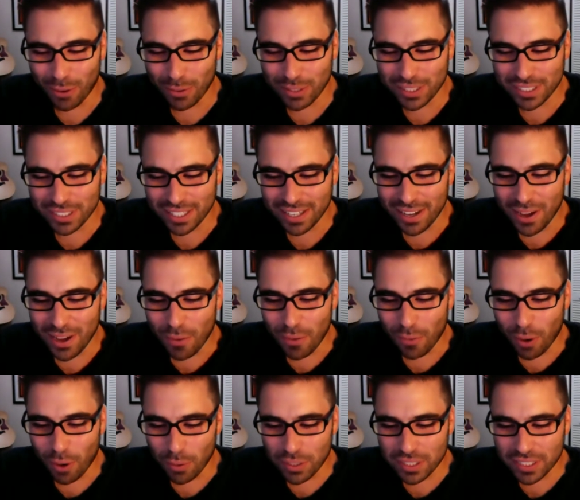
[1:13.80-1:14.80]
was
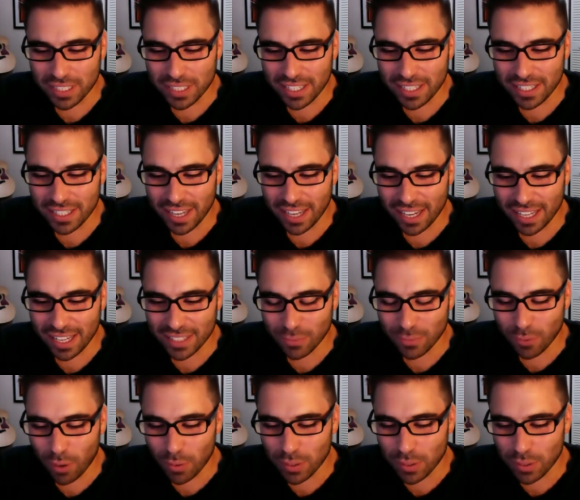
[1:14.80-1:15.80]
what was the I guess
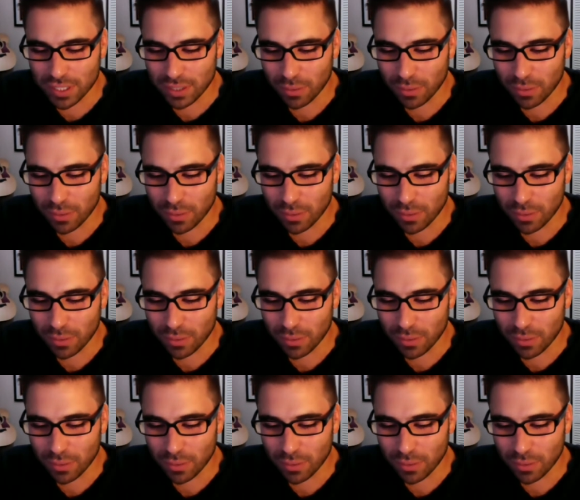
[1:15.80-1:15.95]
what was the